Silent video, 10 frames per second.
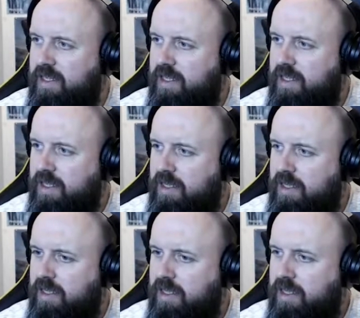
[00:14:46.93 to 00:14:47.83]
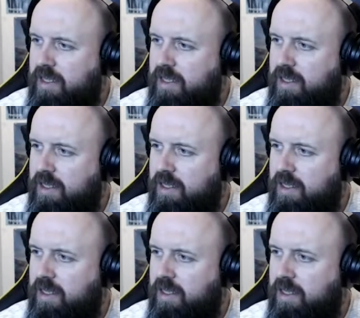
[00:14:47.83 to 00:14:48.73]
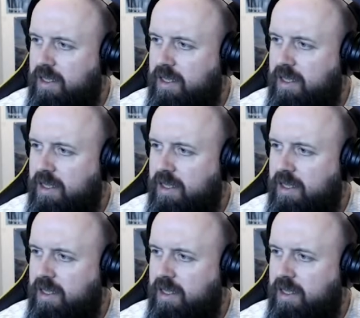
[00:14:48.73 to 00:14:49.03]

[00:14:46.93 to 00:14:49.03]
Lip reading: [no speech]